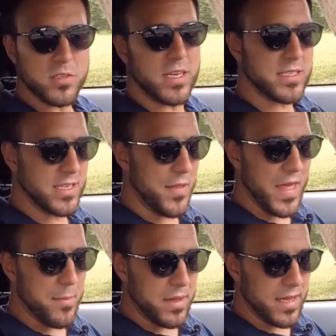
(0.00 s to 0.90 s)
so that's not
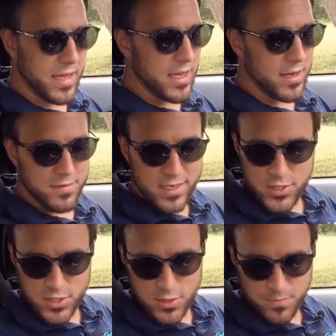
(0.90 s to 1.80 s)
that big of an
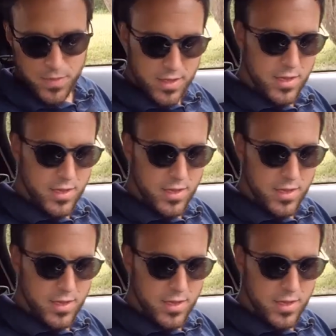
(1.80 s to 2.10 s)
issue.